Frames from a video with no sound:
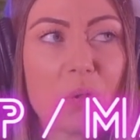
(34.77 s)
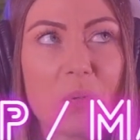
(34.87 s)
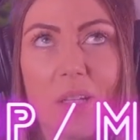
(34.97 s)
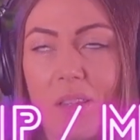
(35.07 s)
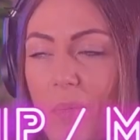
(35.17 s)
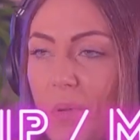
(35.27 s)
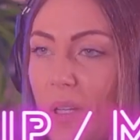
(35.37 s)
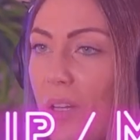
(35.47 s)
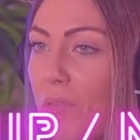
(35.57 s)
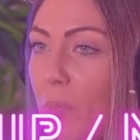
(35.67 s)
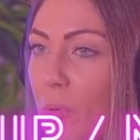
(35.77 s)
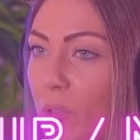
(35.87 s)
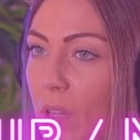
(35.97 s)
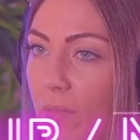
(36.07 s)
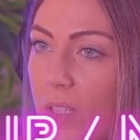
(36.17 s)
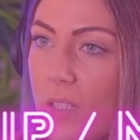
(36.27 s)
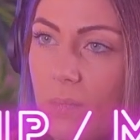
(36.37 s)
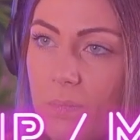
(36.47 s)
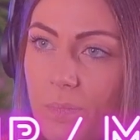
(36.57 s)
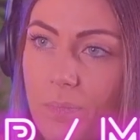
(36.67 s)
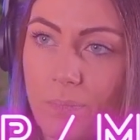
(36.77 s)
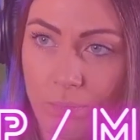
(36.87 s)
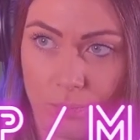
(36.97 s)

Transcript: Yeah. And I think it's so important